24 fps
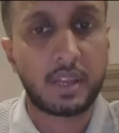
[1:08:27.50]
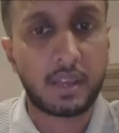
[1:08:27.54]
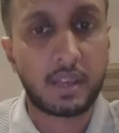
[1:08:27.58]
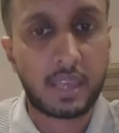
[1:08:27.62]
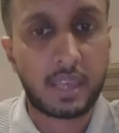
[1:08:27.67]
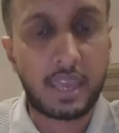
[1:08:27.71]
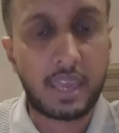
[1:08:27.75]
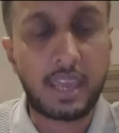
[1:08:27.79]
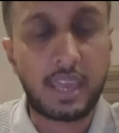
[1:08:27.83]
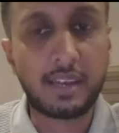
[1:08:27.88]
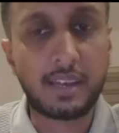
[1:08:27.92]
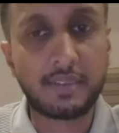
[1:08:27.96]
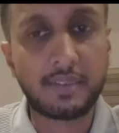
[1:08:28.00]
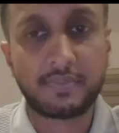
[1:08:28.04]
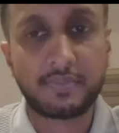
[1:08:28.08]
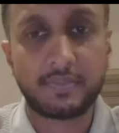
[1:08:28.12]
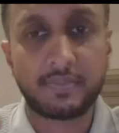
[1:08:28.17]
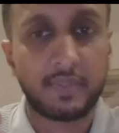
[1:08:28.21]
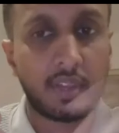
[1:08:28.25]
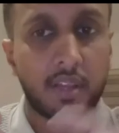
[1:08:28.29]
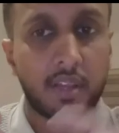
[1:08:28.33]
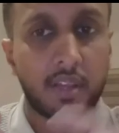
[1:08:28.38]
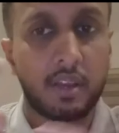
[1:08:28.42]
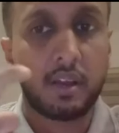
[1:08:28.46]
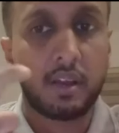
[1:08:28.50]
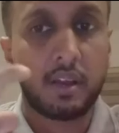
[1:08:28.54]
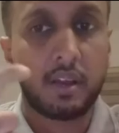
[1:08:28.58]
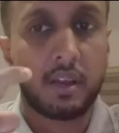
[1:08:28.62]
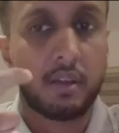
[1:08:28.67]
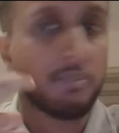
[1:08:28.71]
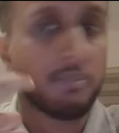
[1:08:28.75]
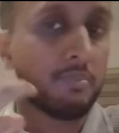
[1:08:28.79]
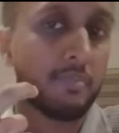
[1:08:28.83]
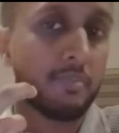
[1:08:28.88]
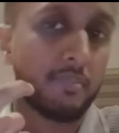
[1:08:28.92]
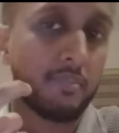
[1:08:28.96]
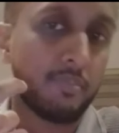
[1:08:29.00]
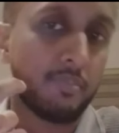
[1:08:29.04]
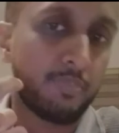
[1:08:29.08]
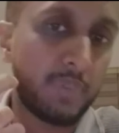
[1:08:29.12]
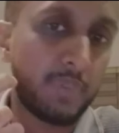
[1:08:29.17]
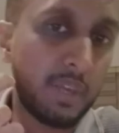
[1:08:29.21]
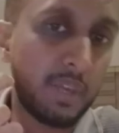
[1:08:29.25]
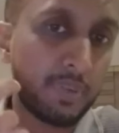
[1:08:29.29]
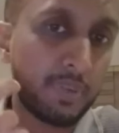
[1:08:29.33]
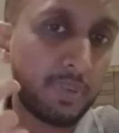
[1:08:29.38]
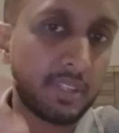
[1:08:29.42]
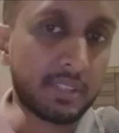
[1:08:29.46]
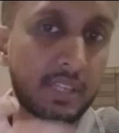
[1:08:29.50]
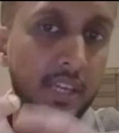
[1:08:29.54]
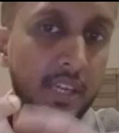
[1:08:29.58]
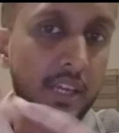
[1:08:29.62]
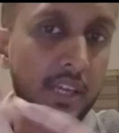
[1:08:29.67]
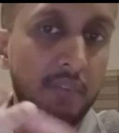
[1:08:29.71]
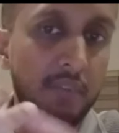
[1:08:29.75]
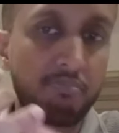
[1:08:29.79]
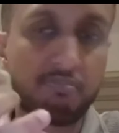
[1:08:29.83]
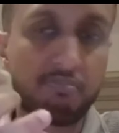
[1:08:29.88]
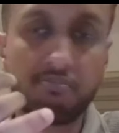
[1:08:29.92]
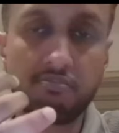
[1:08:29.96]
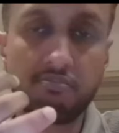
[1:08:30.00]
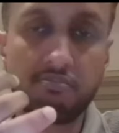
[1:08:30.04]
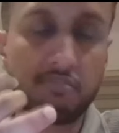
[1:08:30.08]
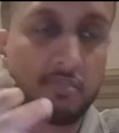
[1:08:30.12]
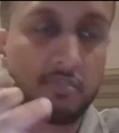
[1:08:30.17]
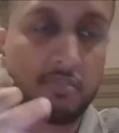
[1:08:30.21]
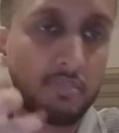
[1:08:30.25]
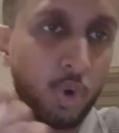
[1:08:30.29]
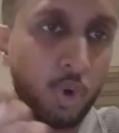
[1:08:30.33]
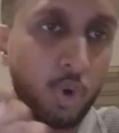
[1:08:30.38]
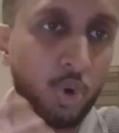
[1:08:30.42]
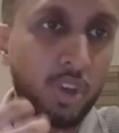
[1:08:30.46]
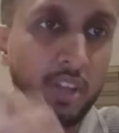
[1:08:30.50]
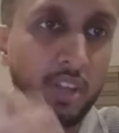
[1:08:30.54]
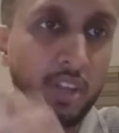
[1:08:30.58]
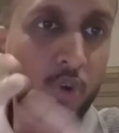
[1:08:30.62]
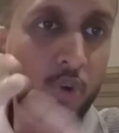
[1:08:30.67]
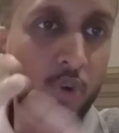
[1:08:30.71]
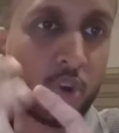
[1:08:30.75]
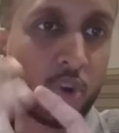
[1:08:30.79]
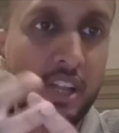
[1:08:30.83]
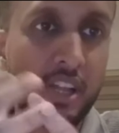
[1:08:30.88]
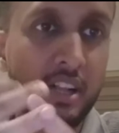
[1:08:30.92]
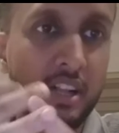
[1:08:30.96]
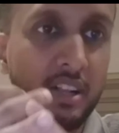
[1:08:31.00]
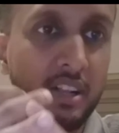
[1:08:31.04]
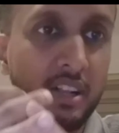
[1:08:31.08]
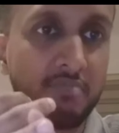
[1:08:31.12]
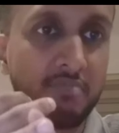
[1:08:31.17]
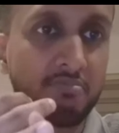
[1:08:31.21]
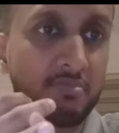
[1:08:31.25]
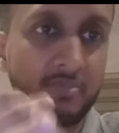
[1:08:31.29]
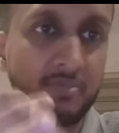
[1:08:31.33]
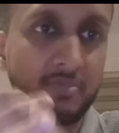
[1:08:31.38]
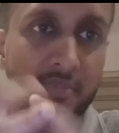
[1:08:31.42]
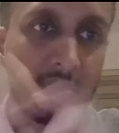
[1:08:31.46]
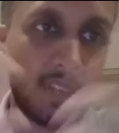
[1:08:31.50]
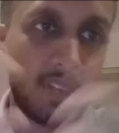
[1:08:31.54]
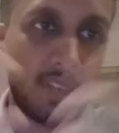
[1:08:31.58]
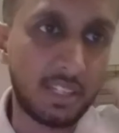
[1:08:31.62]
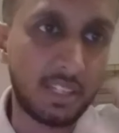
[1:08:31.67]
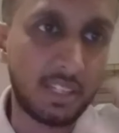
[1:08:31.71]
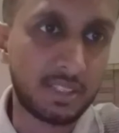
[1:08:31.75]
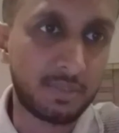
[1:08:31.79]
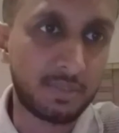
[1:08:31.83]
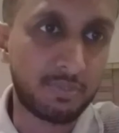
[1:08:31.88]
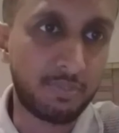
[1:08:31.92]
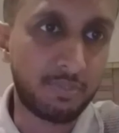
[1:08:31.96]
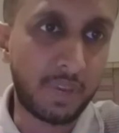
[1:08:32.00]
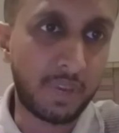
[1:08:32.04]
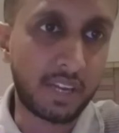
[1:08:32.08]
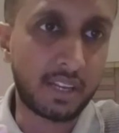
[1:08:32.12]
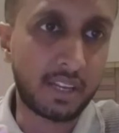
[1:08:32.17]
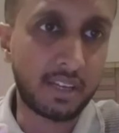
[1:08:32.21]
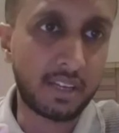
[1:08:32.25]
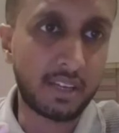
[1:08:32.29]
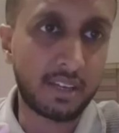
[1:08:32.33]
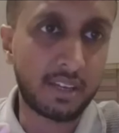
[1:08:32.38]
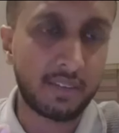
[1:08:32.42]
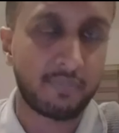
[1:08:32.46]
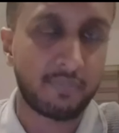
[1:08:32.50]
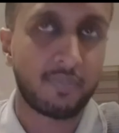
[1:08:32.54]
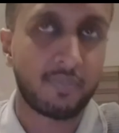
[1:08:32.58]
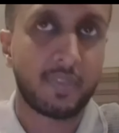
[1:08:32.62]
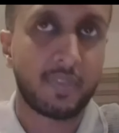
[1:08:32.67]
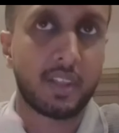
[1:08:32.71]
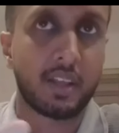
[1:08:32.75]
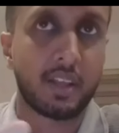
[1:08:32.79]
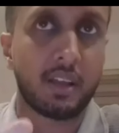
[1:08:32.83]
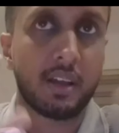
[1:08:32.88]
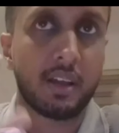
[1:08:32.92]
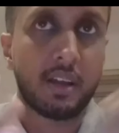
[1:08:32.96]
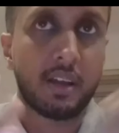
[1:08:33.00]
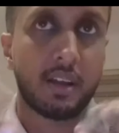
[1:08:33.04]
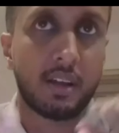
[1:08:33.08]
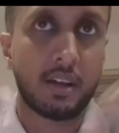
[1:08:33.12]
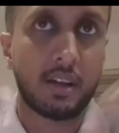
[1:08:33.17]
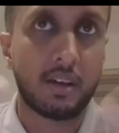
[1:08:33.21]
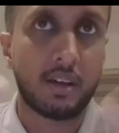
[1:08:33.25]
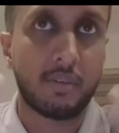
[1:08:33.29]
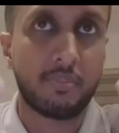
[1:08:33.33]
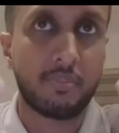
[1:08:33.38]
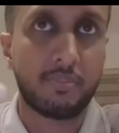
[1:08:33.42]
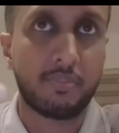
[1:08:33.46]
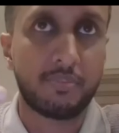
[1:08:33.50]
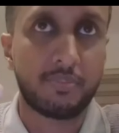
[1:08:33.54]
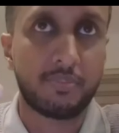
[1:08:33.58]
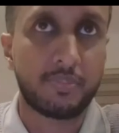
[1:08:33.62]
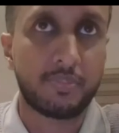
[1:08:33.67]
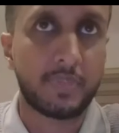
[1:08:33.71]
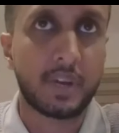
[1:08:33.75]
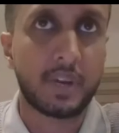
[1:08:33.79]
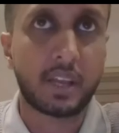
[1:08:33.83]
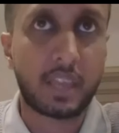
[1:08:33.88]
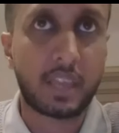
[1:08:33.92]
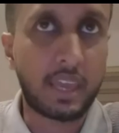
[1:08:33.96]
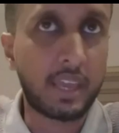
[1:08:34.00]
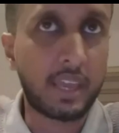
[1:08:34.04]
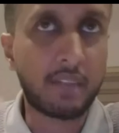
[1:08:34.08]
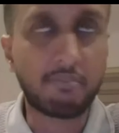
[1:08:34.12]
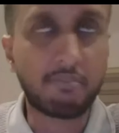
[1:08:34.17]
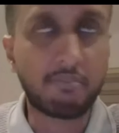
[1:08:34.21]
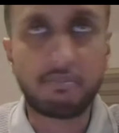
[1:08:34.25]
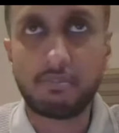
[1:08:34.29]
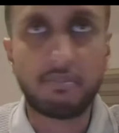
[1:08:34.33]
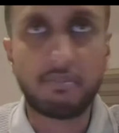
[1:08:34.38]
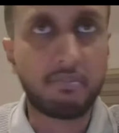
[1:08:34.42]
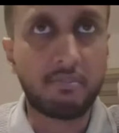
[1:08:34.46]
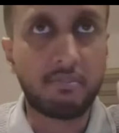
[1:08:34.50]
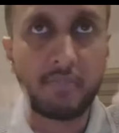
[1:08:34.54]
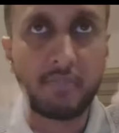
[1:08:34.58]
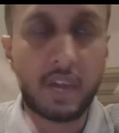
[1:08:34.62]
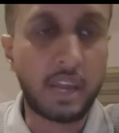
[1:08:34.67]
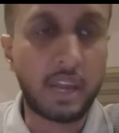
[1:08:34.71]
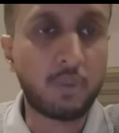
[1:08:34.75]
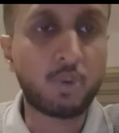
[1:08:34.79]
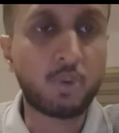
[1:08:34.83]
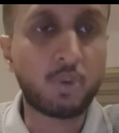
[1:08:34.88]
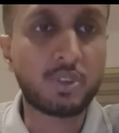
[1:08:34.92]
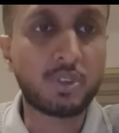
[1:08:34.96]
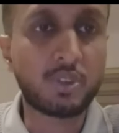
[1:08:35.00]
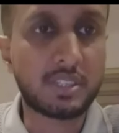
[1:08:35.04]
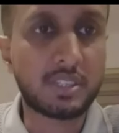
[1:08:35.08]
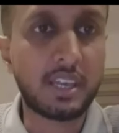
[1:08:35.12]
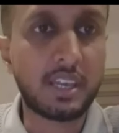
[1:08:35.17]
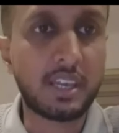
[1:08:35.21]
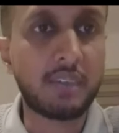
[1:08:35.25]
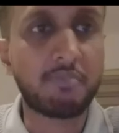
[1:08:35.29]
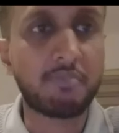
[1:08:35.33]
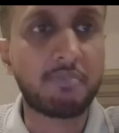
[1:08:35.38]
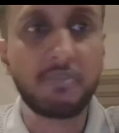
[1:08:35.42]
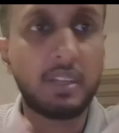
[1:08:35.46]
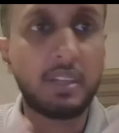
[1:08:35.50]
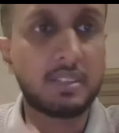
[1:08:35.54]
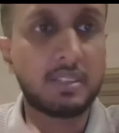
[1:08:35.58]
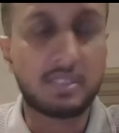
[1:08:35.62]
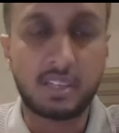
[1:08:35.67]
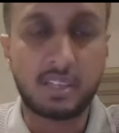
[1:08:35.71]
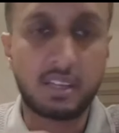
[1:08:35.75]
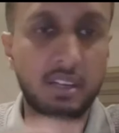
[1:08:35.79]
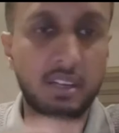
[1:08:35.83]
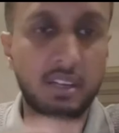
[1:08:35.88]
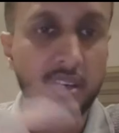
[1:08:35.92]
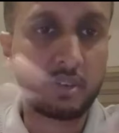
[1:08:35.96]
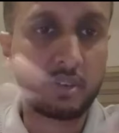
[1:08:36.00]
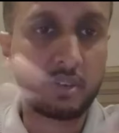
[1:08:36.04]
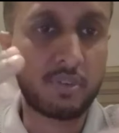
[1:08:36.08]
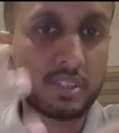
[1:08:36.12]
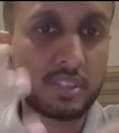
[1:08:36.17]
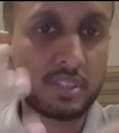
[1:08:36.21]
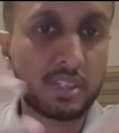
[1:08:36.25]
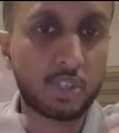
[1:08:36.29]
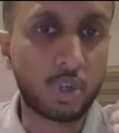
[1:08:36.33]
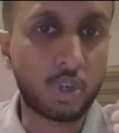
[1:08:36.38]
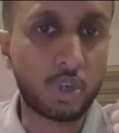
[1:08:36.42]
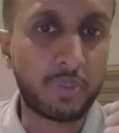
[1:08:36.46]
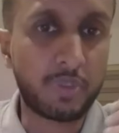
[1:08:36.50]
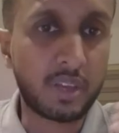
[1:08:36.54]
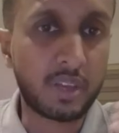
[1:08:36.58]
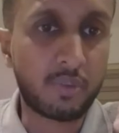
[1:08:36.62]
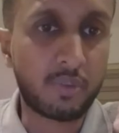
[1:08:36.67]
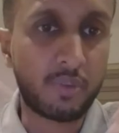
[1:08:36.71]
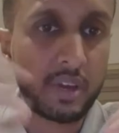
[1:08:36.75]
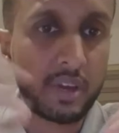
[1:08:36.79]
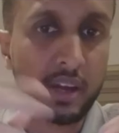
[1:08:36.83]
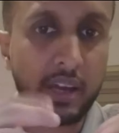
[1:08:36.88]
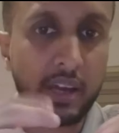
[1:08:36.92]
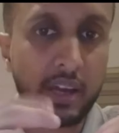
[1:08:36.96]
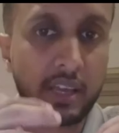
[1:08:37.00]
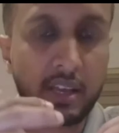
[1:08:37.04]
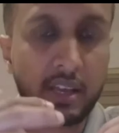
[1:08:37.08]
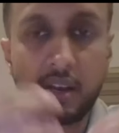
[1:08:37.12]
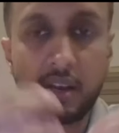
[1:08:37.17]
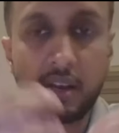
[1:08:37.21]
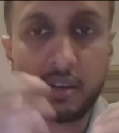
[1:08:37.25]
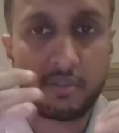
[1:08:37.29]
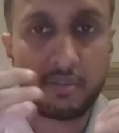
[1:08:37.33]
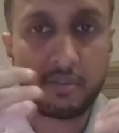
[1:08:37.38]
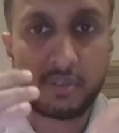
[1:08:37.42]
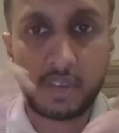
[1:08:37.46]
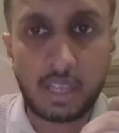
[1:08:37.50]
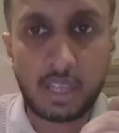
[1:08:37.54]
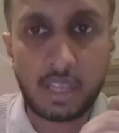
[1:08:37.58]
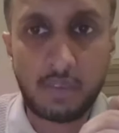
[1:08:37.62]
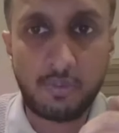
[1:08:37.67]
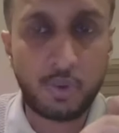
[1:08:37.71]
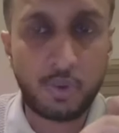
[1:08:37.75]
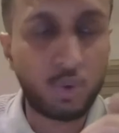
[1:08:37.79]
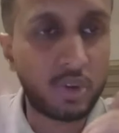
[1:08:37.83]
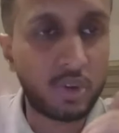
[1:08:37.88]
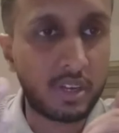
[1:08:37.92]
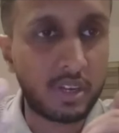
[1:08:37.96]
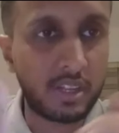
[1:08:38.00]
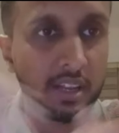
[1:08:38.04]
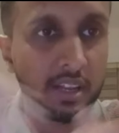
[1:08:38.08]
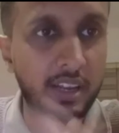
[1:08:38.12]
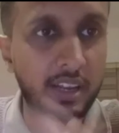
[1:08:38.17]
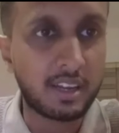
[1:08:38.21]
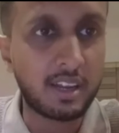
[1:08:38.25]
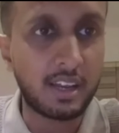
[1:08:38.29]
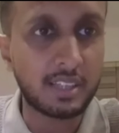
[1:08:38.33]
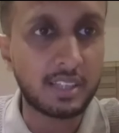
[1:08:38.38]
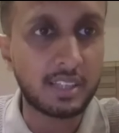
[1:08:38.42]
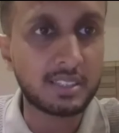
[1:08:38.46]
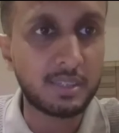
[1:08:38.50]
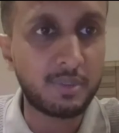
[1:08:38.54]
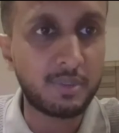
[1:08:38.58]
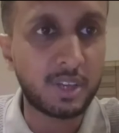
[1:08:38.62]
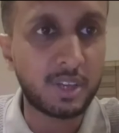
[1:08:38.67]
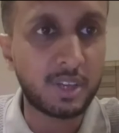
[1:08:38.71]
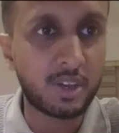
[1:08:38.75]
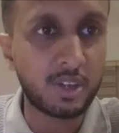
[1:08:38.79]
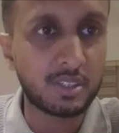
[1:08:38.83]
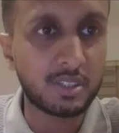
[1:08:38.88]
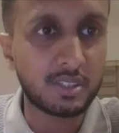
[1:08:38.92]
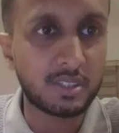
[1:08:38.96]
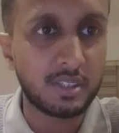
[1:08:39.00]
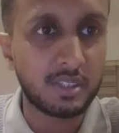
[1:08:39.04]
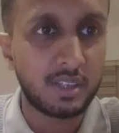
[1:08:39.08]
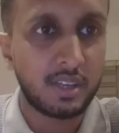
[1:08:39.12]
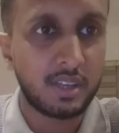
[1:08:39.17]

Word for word: again, people say olive oil is better. Uh, again, I would say it's a controversial topic where I can't give you a direct answer because